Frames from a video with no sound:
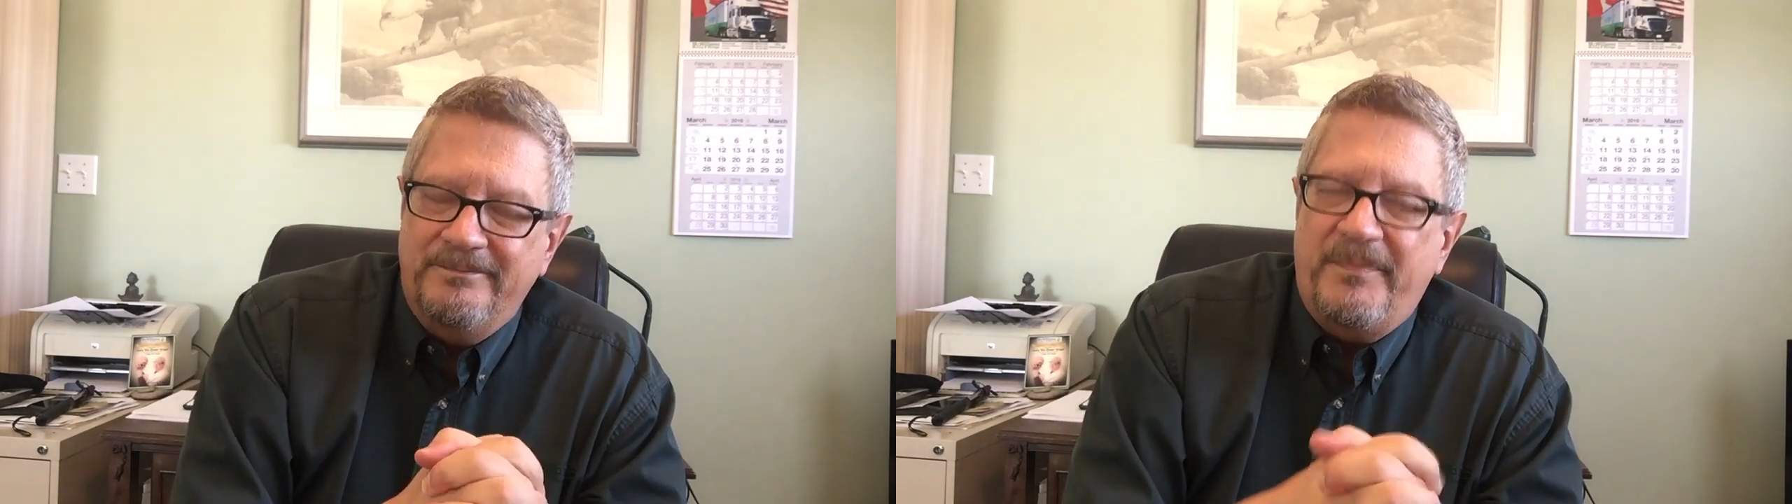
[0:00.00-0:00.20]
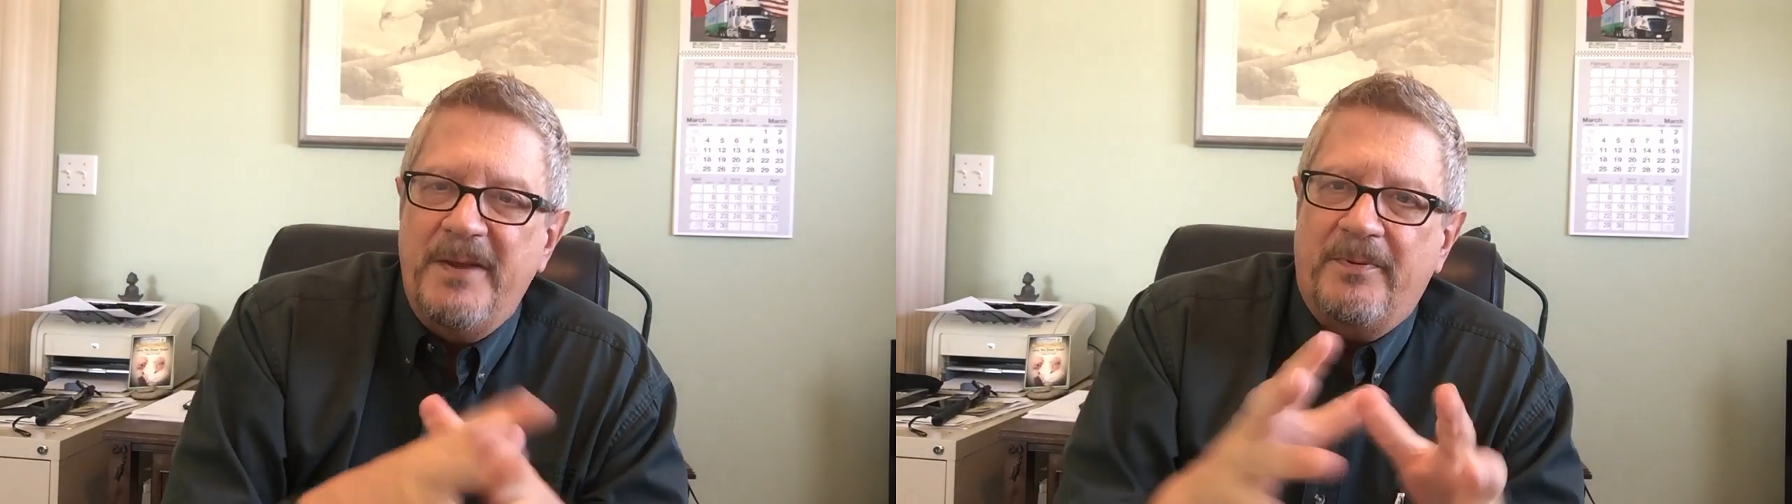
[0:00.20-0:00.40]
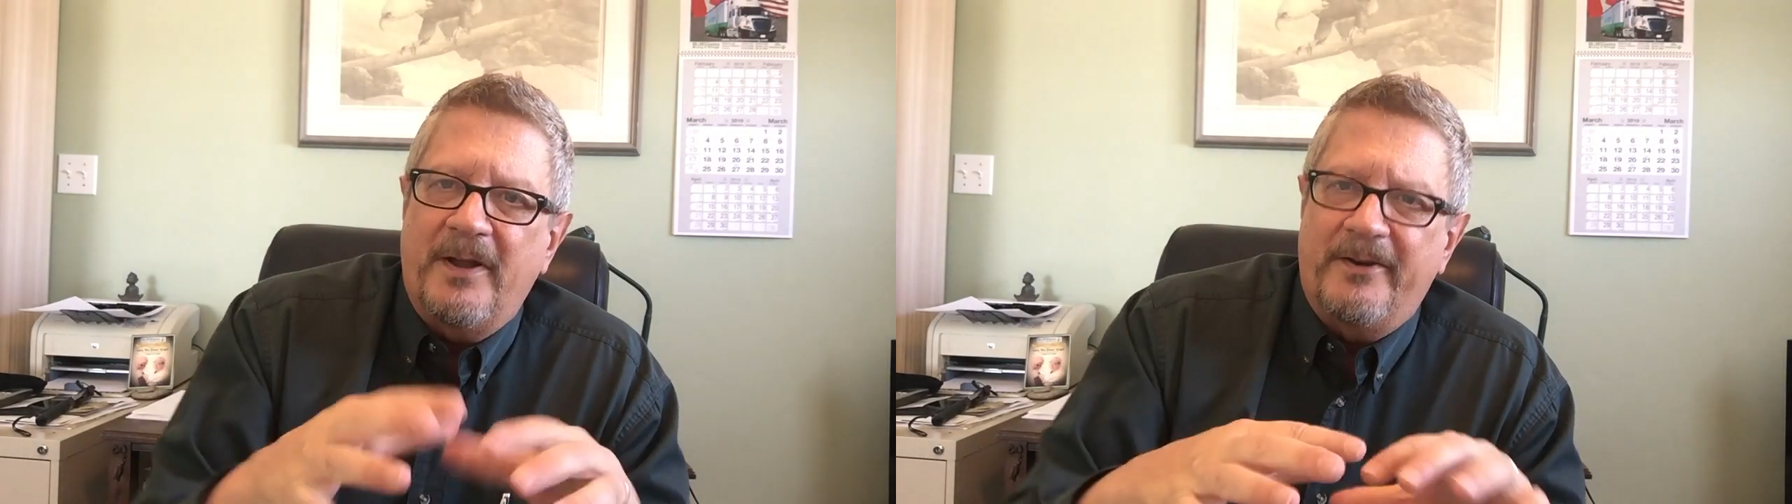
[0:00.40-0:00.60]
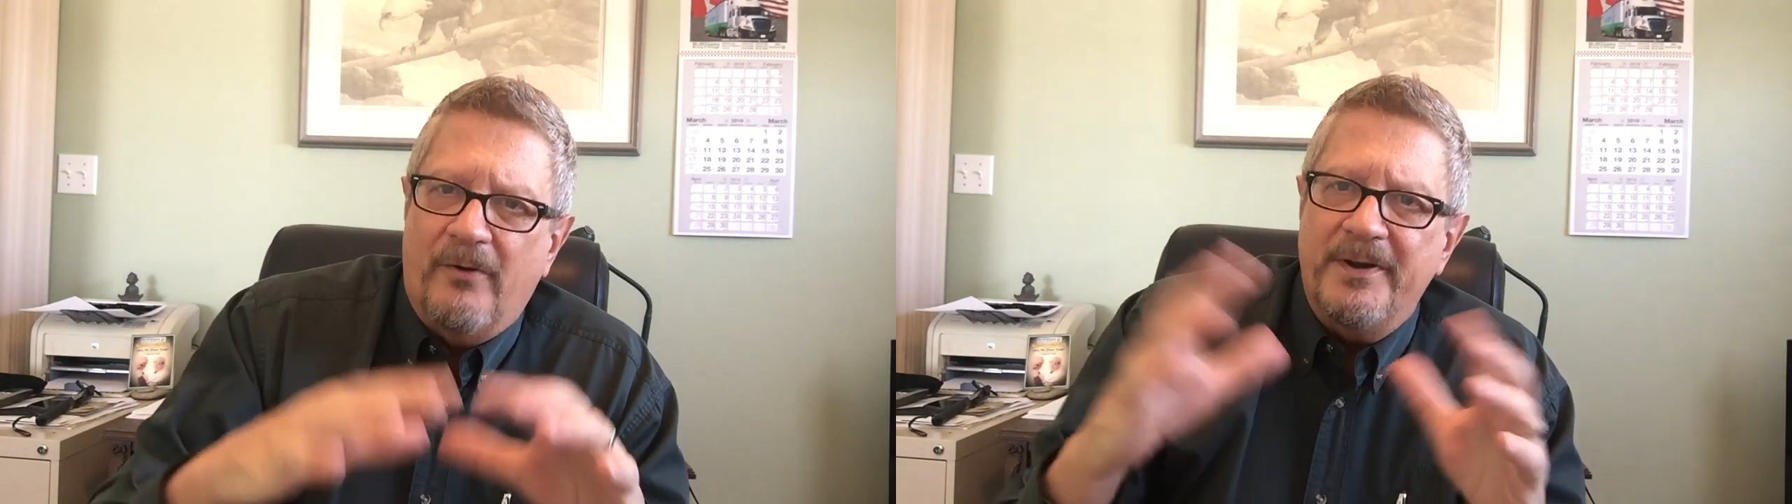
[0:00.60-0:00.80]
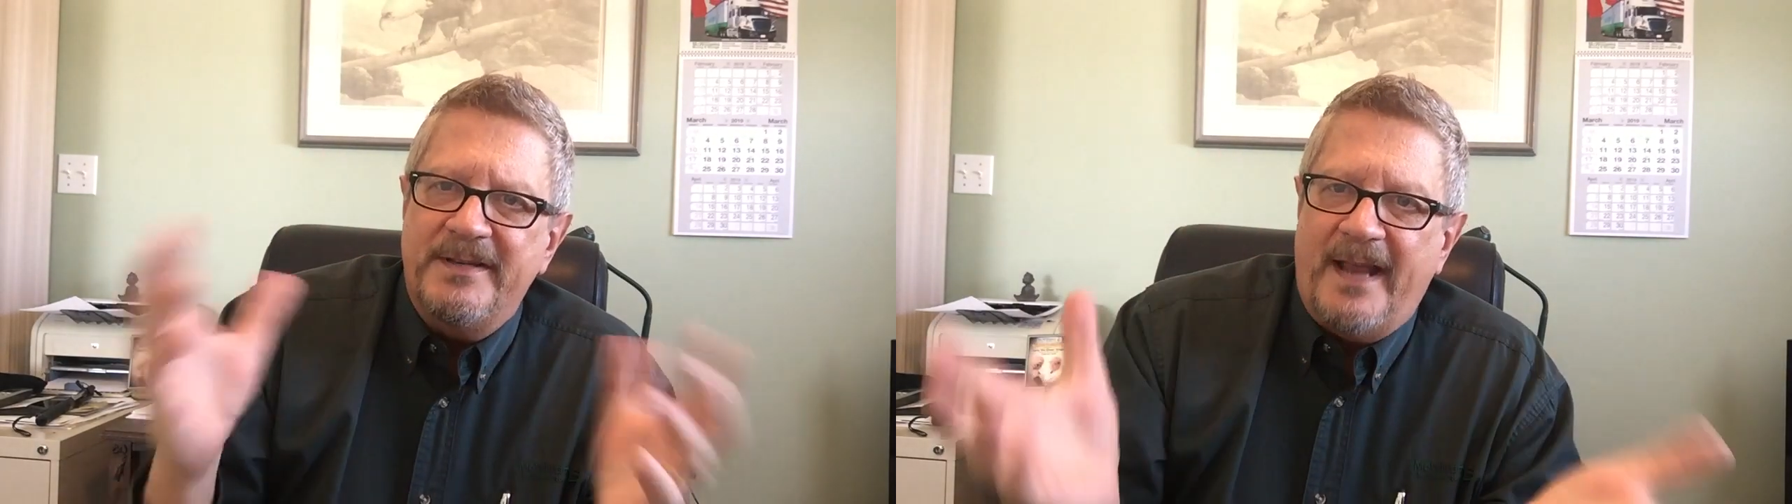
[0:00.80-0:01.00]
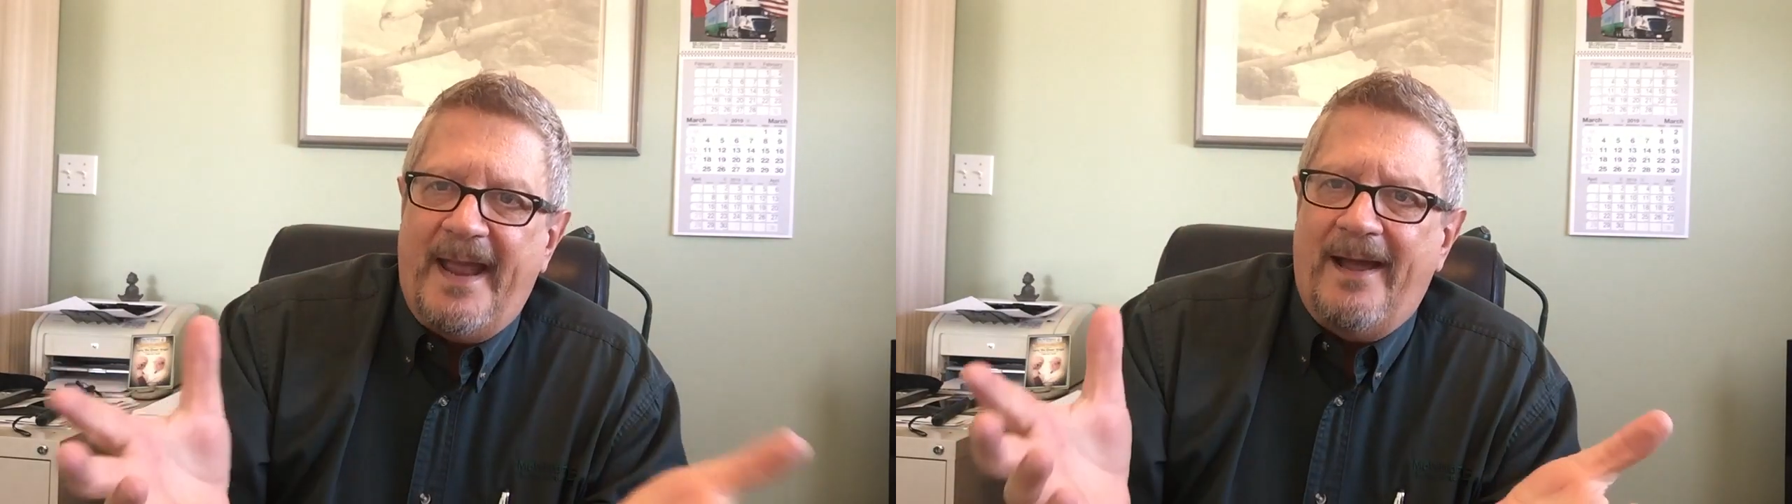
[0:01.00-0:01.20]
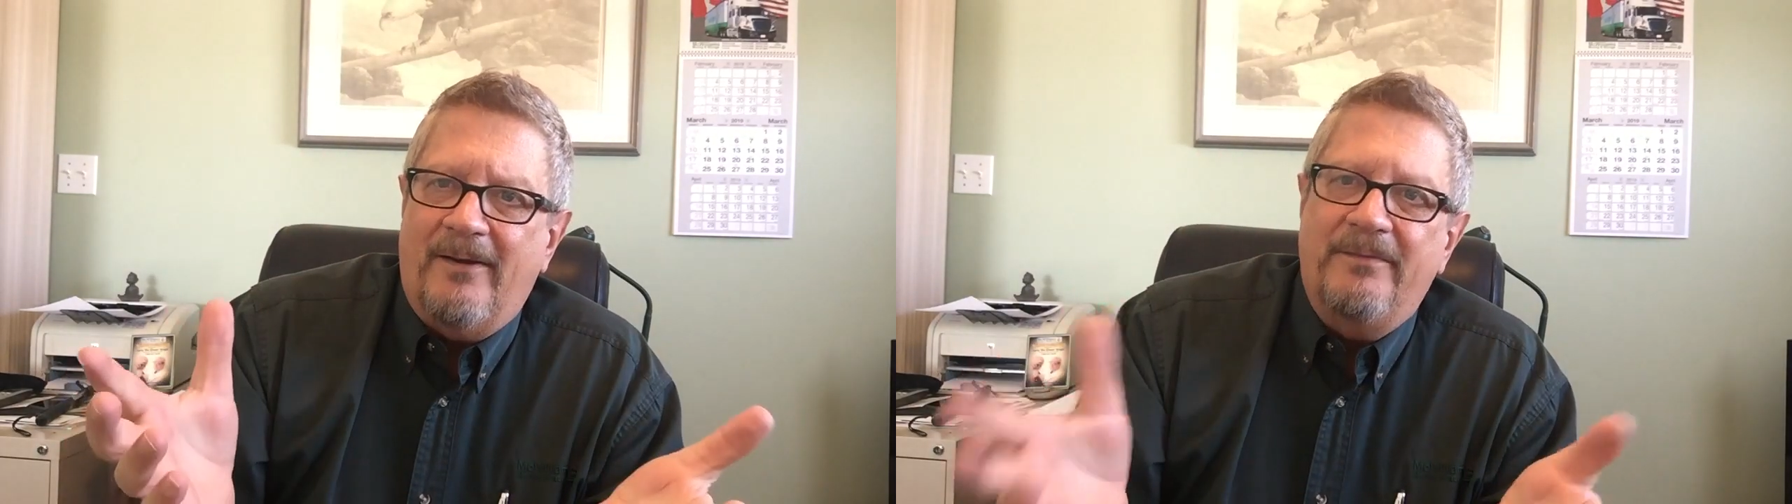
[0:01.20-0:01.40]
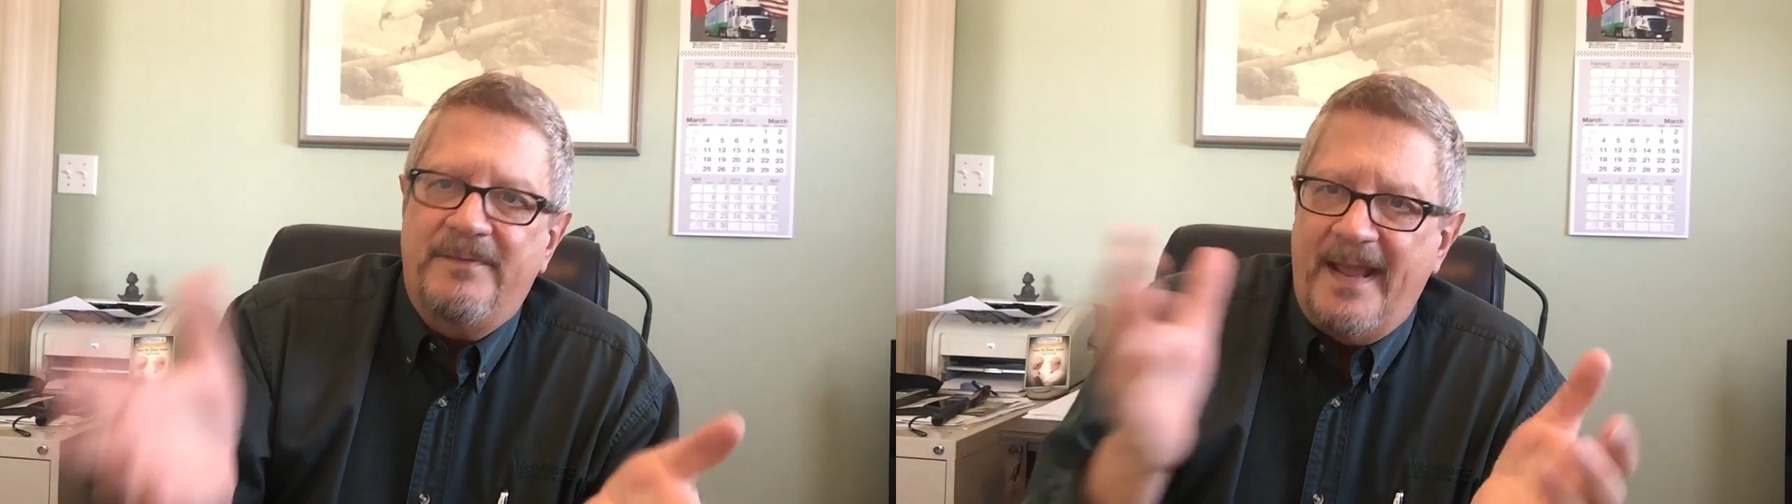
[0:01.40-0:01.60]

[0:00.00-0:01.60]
people are going to have